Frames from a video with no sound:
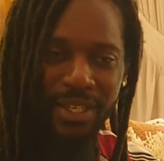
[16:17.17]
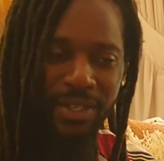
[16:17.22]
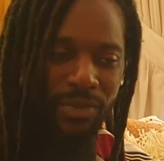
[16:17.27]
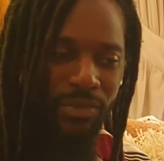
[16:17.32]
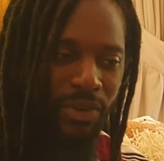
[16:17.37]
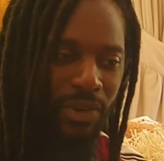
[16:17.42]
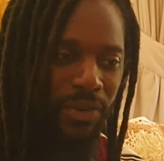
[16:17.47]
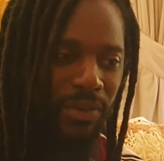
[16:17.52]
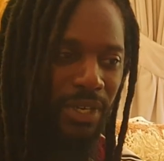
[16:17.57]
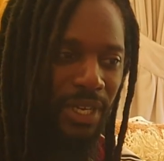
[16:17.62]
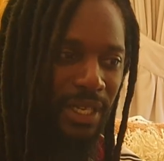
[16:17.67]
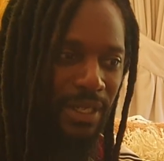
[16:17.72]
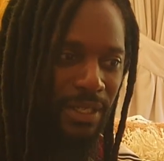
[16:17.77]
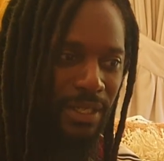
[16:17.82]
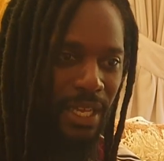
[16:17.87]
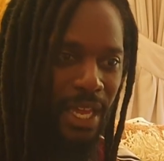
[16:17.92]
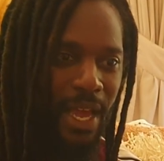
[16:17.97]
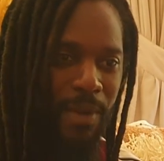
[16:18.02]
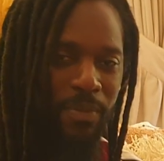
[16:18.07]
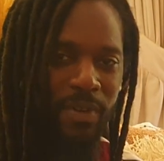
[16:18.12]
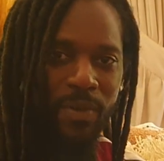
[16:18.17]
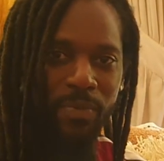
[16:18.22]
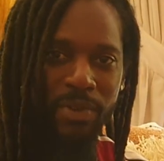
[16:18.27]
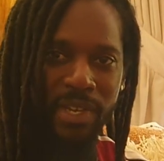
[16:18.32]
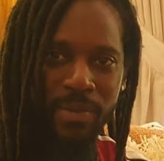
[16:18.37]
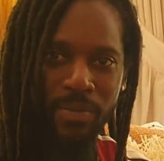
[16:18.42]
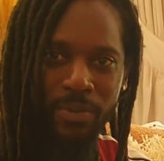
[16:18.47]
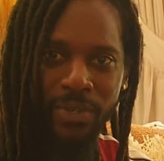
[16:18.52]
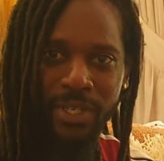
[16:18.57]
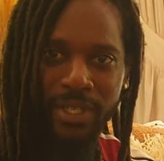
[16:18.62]
You know, that's happened to
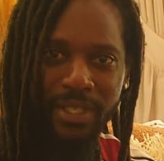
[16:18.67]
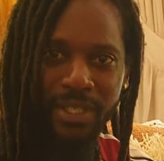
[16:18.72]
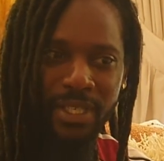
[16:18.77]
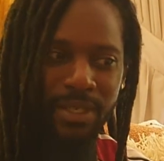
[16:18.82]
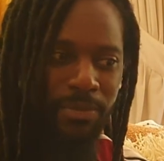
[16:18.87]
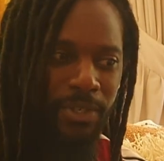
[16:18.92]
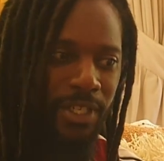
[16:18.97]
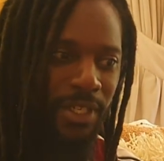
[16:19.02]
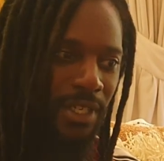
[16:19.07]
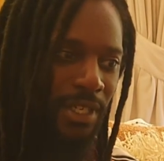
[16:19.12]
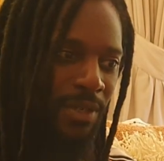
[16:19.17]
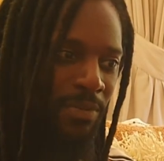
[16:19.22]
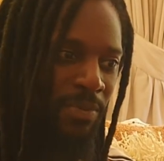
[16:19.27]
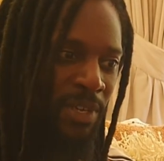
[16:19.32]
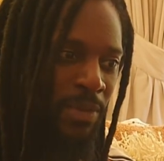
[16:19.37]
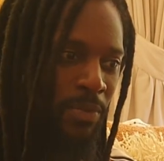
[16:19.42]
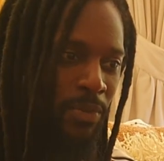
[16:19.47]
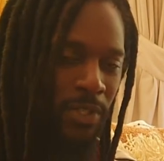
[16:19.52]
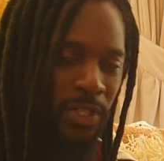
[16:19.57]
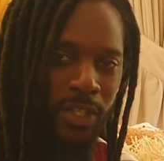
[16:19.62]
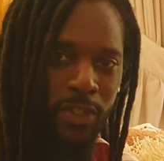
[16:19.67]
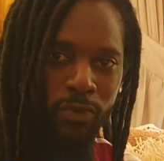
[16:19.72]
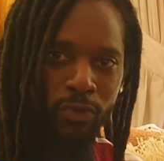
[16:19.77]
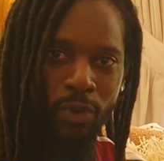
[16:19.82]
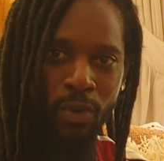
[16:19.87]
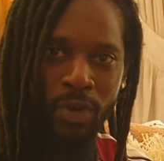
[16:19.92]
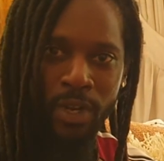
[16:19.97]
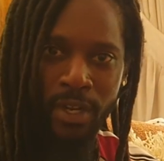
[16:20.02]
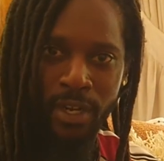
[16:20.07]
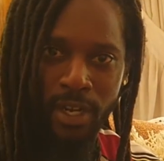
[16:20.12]
people in the CBD. People just
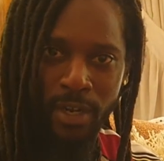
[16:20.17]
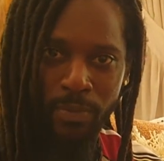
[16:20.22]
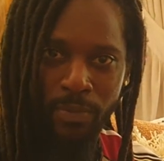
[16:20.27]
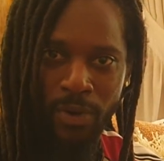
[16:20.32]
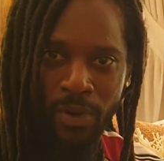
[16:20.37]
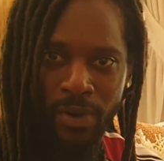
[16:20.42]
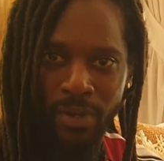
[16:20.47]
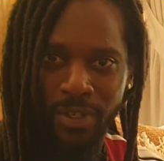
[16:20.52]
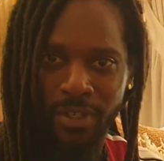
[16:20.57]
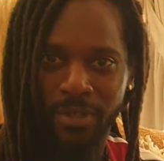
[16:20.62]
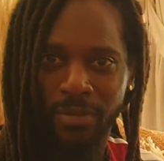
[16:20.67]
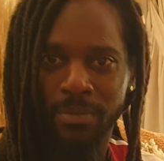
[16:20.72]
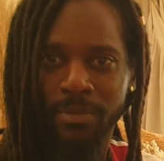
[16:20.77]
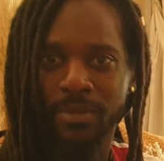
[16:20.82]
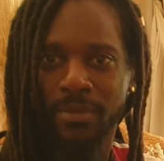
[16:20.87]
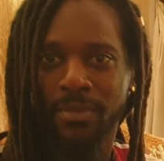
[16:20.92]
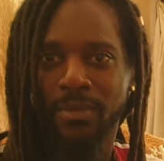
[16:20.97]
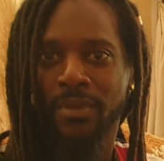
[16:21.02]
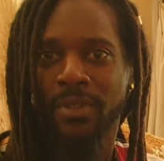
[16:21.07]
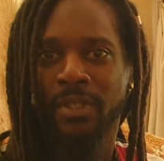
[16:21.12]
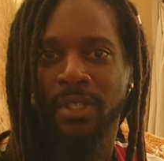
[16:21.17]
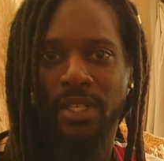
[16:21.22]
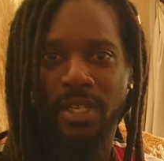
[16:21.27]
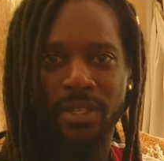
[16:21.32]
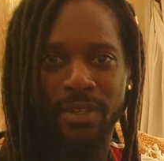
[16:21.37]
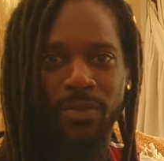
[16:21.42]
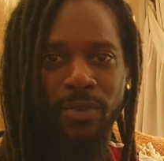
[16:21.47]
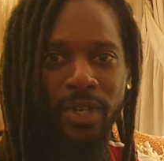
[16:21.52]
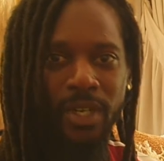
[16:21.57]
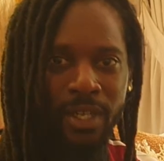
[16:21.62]
rolling up on them,
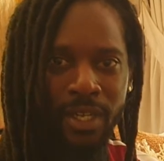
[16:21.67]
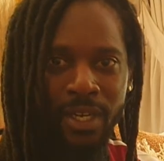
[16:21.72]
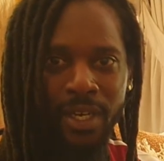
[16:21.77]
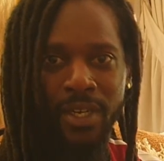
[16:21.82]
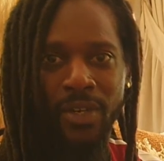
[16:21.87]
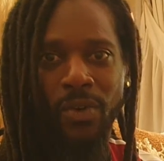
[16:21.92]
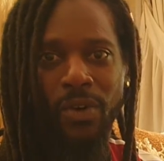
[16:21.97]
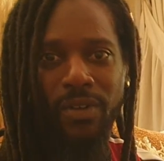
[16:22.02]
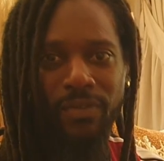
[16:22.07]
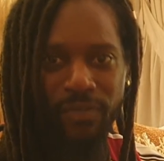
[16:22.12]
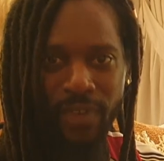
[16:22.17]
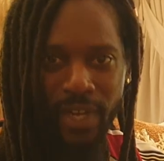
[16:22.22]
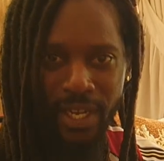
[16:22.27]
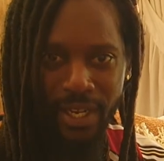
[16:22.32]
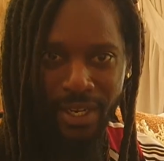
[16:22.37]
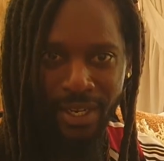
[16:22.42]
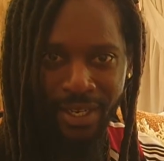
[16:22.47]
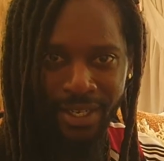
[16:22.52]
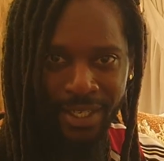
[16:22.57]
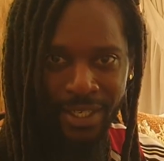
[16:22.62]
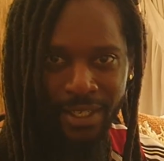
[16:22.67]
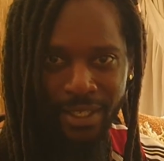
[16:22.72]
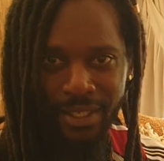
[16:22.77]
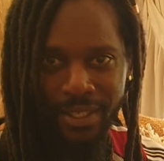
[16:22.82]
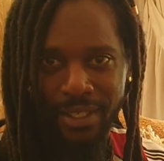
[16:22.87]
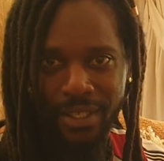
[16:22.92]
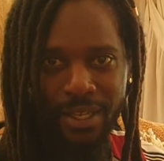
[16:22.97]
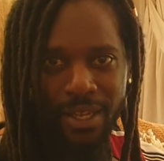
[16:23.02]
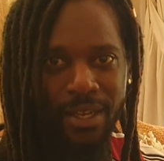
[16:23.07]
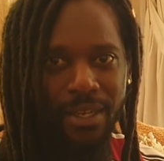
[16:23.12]
either with a gun or a fake
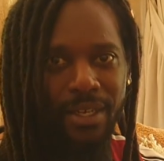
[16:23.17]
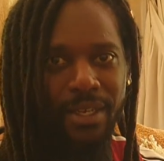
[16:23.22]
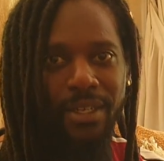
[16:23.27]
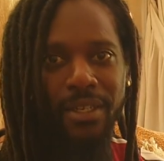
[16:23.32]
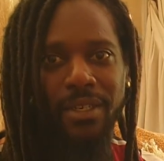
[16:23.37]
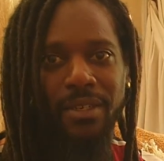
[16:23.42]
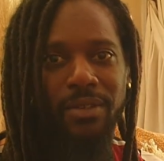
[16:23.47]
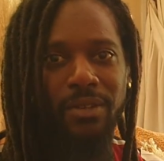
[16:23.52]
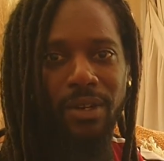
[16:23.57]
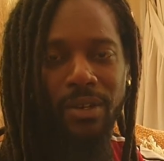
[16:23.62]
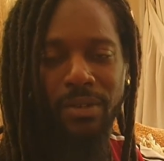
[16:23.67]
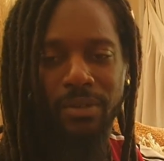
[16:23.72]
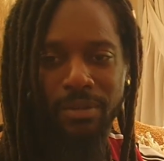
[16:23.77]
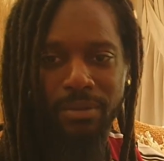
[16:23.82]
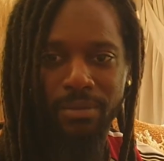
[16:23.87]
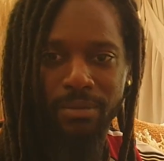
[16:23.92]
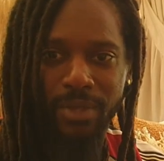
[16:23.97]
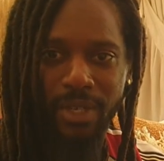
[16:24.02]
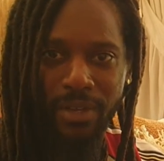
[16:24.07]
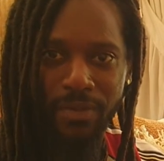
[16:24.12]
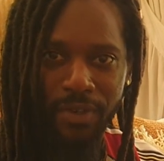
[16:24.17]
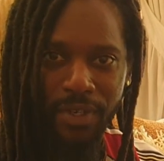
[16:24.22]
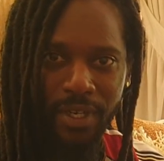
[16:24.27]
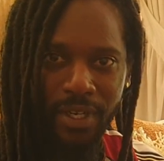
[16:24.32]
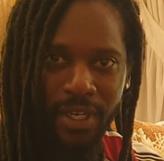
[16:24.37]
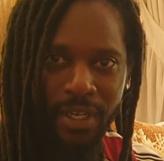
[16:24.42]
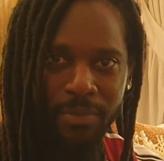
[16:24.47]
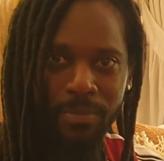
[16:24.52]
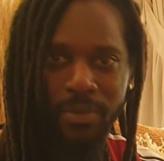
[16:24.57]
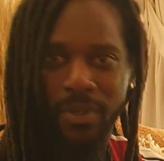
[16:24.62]
gun, saying, you know, give it
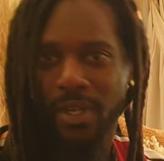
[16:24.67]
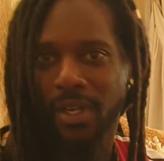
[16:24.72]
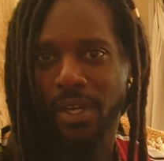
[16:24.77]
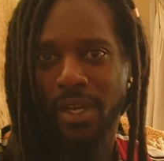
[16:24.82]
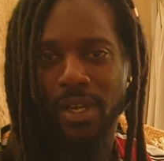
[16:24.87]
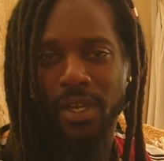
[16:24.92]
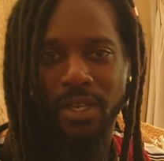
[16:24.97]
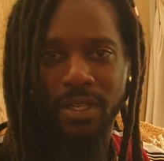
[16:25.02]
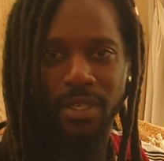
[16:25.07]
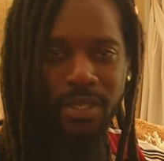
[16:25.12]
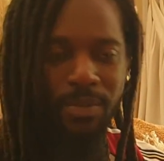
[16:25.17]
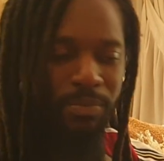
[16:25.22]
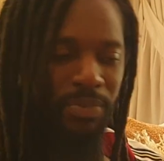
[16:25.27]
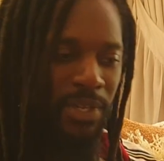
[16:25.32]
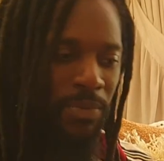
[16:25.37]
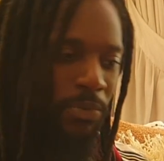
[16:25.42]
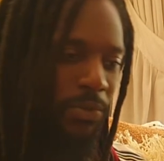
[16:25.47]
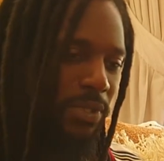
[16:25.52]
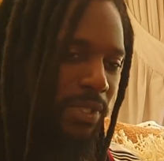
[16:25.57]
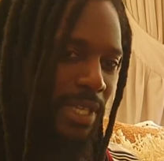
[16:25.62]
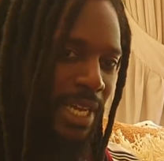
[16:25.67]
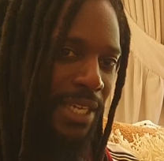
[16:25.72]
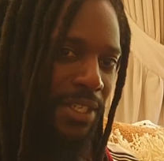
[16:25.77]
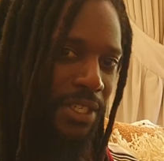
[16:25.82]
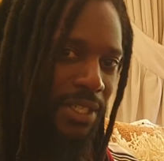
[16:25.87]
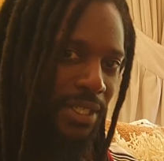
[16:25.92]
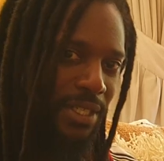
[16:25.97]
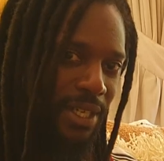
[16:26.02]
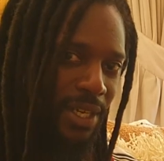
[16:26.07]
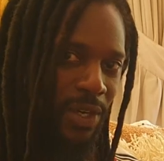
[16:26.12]
up. People
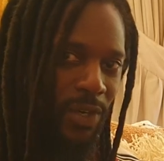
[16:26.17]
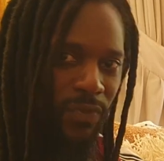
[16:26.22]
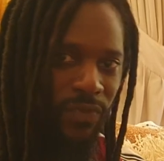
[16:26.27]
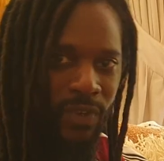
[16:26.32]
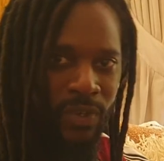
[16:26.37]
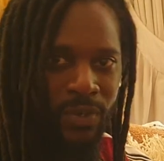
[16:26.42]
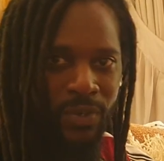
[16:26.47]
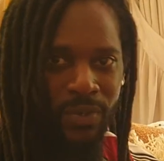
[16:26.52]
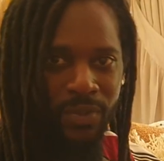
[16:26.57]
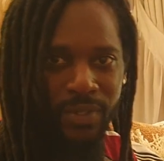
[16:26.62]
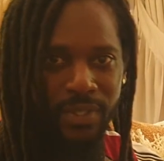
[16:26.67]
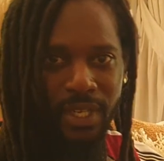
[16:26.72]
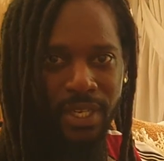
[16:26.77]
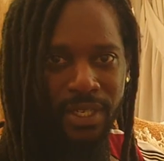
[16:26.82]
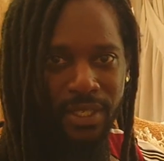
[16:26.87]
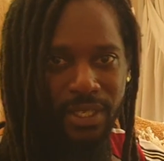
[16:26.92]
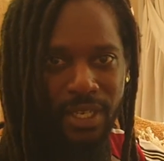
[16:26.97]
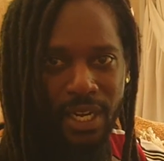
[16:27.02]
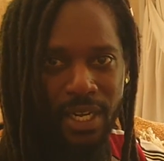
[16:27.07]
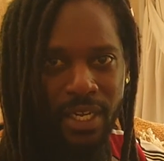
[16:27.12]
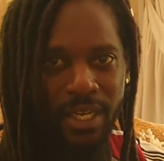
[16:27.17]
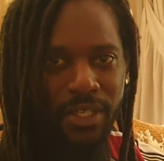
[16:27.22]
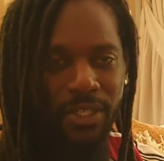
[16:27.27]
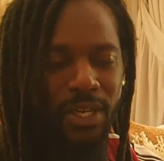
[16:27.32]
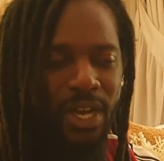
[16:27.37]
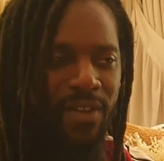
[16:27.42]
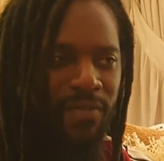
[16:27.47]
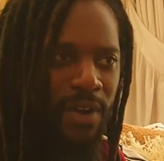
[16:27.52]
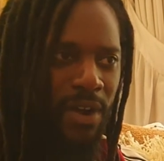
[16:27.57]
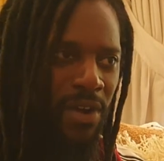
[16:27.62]
snatching cell phones, things of that
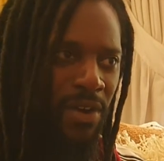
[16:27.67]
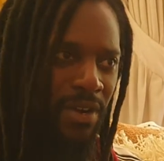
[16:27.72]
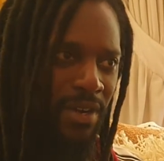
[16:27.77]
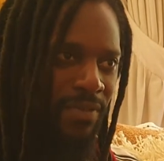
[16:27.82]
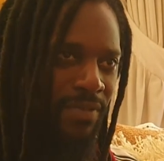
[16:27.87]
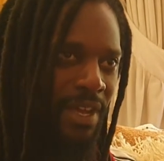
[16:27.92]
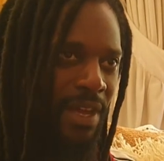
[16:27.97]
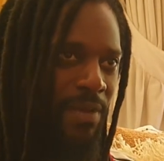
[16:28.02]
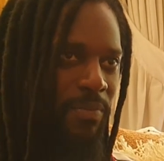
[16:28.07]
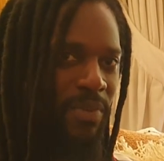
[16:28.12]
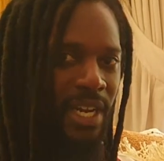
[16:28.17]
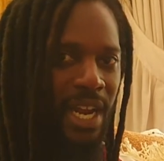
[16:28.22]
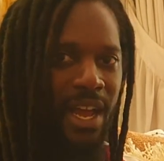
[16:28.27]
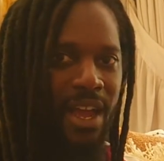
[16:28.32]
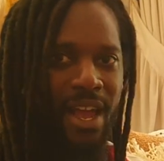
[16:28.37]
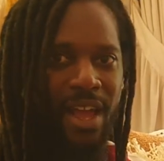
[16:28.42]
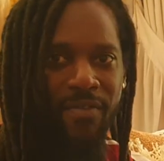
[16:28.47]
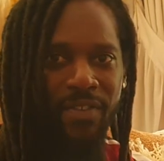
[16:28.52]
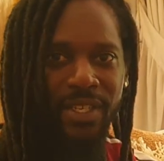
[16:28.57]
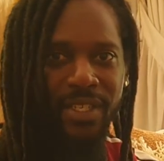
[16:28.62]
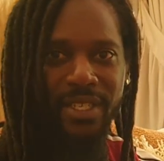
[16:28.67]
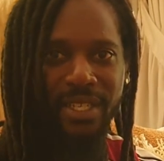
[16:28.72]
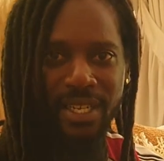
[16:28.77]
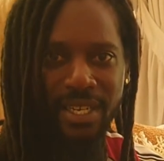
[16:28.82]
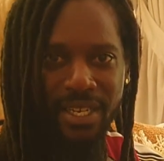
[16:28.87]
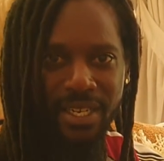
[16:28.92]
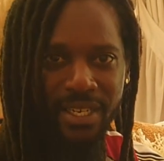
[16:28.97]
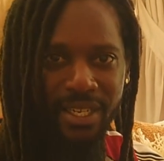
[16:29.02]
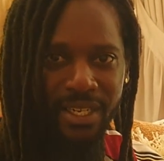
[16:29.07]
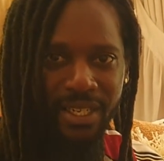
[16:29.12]
nature. I've heard of that, but I haven't
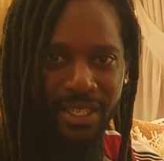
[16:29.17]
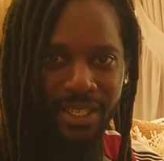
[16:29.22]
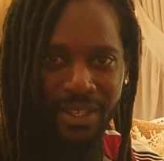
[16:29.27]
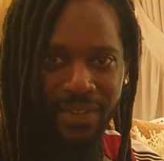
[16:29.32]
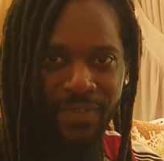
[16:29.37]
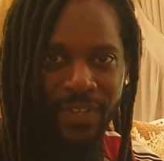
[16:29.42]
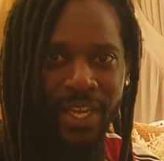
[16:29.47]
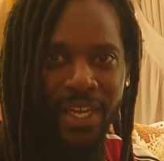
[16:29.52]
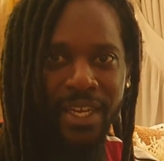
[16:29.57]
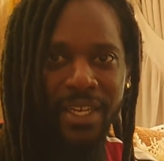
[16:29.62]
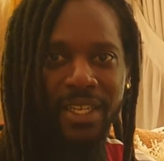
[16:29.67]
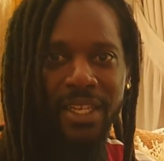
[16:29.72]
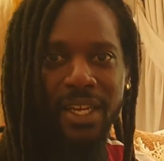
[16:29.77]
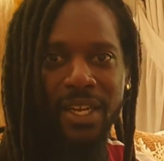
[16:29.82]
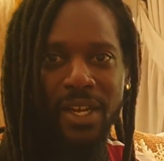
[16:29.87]
seen any of that.